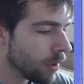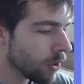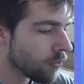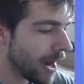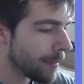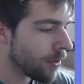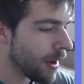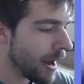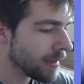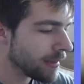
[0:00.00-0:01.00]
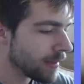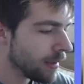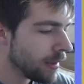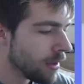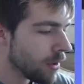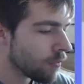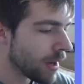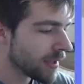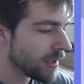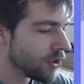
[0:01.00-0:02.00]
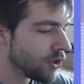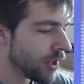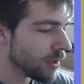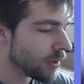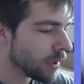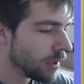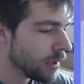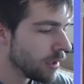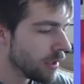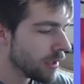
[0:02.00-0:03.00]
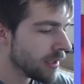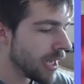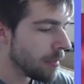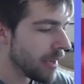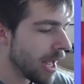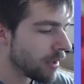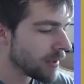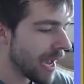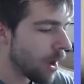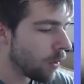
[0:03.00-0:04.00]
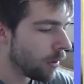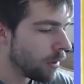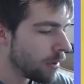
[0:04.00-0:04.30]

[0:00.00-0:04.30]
Cramorant. Rusted Shield, Team Yell Towel,